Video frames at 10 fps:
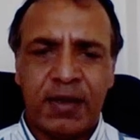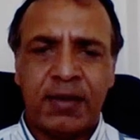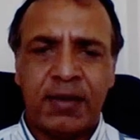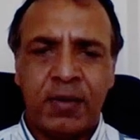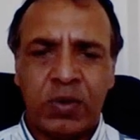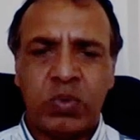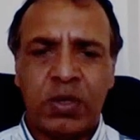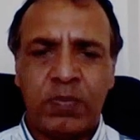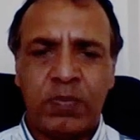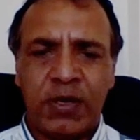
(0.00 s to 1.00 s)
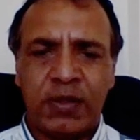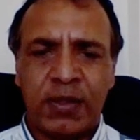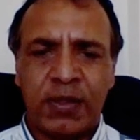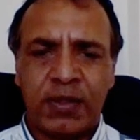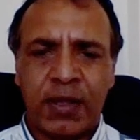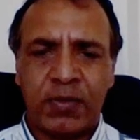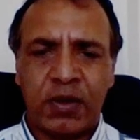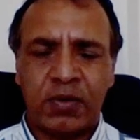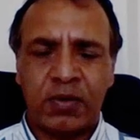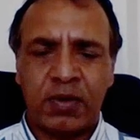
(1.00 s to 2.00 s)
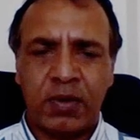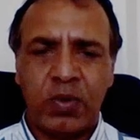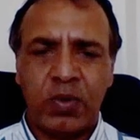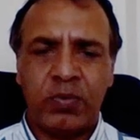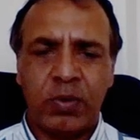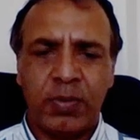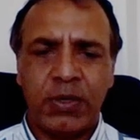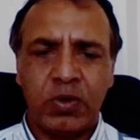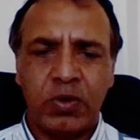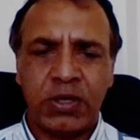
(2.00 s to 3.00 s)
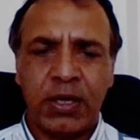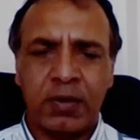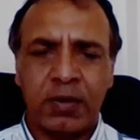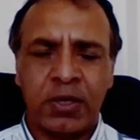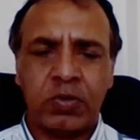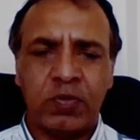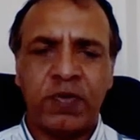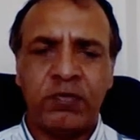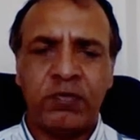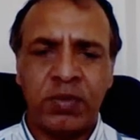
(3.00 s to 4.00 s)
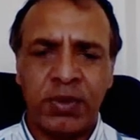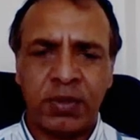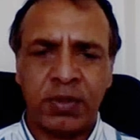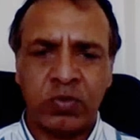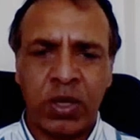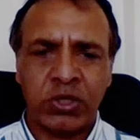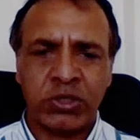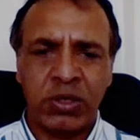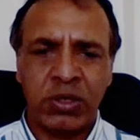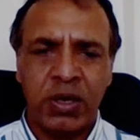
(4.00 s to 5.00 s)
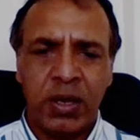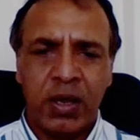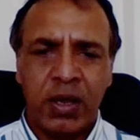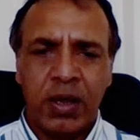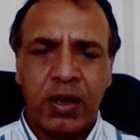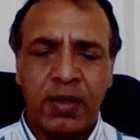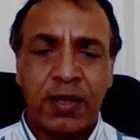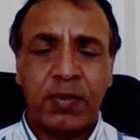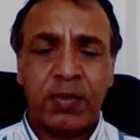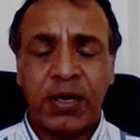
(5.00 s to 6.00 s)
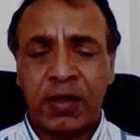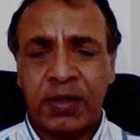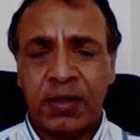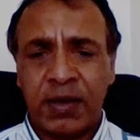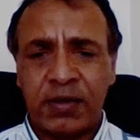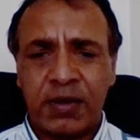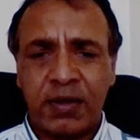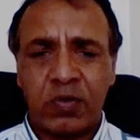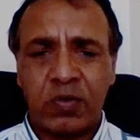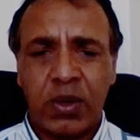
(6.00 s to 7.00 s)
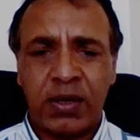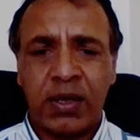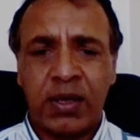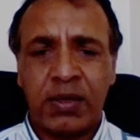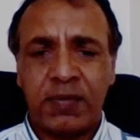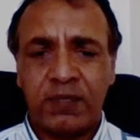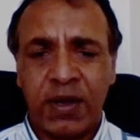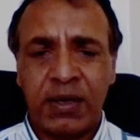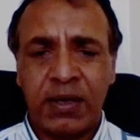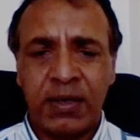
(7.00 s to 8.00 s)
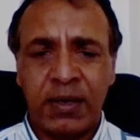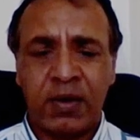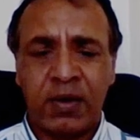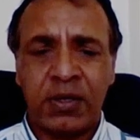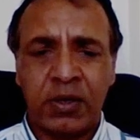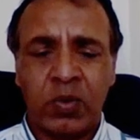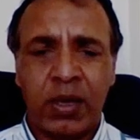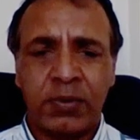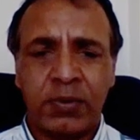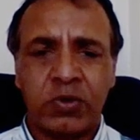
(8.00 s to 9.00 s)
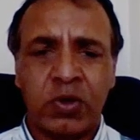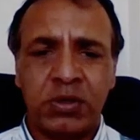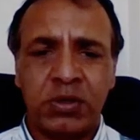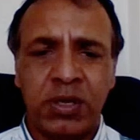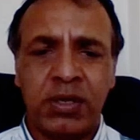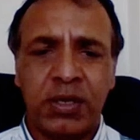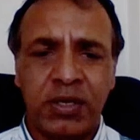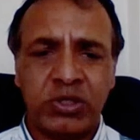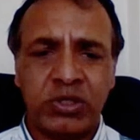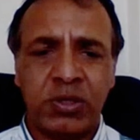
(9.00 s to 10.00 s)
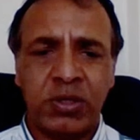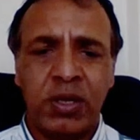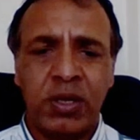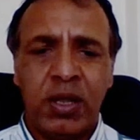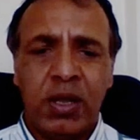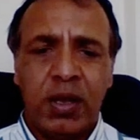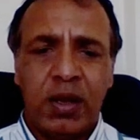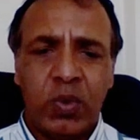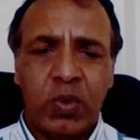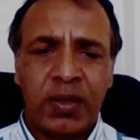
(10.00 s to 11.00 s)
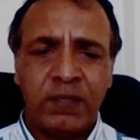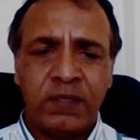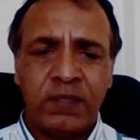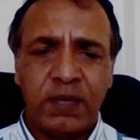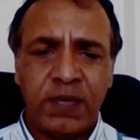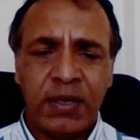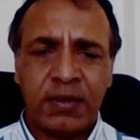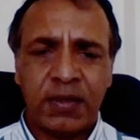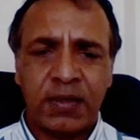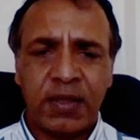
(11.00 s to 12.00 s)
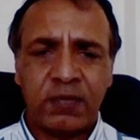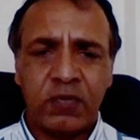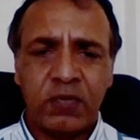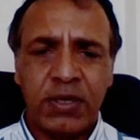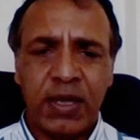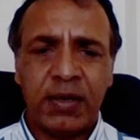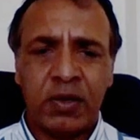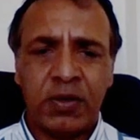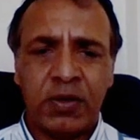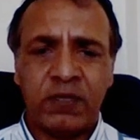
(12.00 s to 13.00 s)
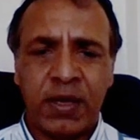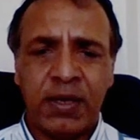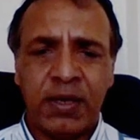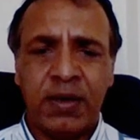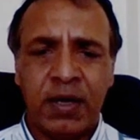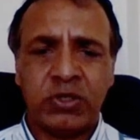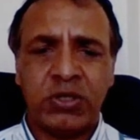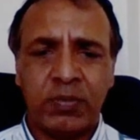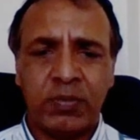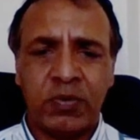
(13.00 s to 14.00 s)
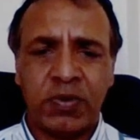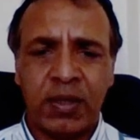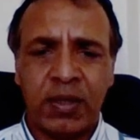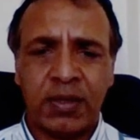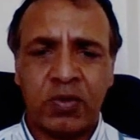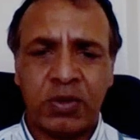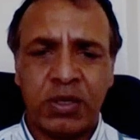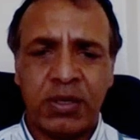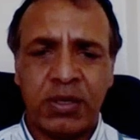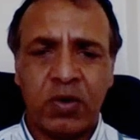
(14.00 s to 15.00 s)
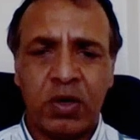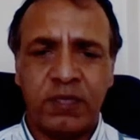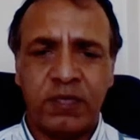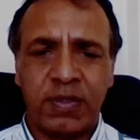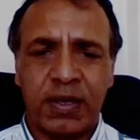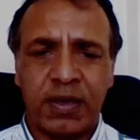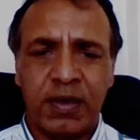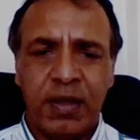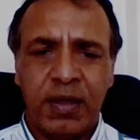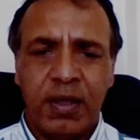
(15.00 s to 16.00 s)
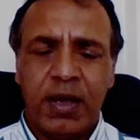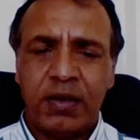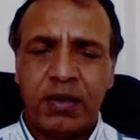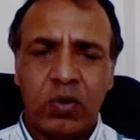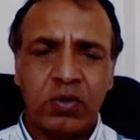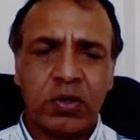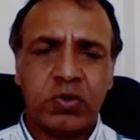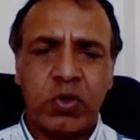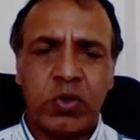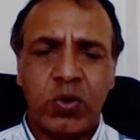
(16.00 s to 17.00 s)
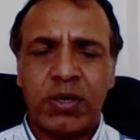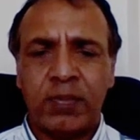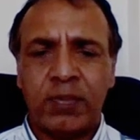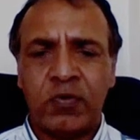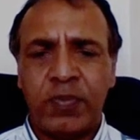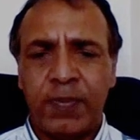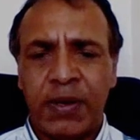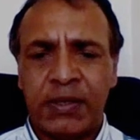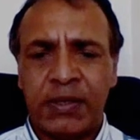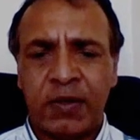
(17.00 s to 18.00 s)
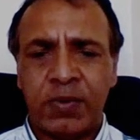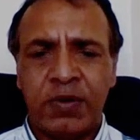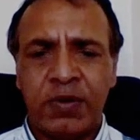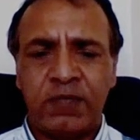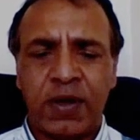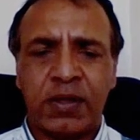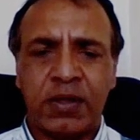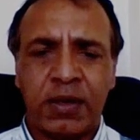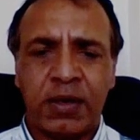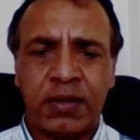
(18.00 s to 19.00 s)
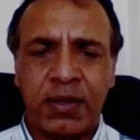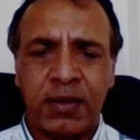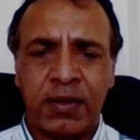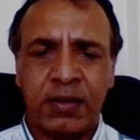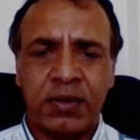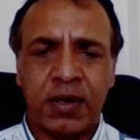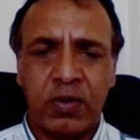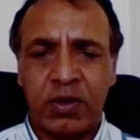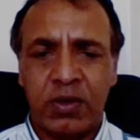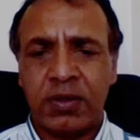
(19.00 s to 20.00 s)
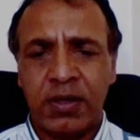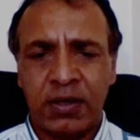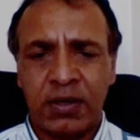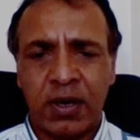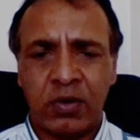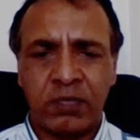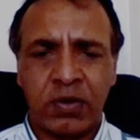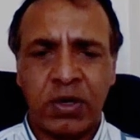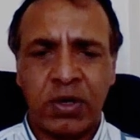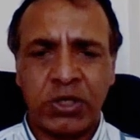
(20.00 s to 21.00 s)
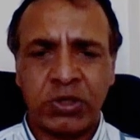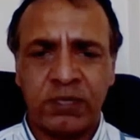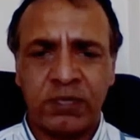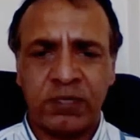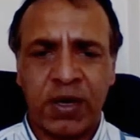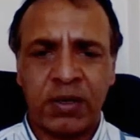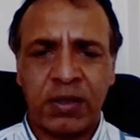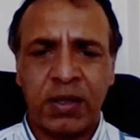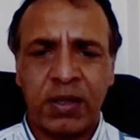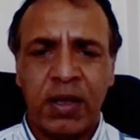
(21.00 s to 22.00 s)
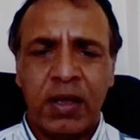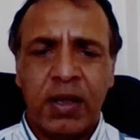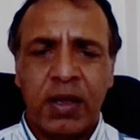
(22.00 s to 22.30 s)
than what we experienced this time around. So we're probably looking at a much more favorable situation than many other countries, where they're finding now that they were able to contain the initial wave fairly successfully, and now they're finding large number of cases occurring all of a sudden. And it's all got to do with the number of people that have been infected in a single round of circulation of the virus,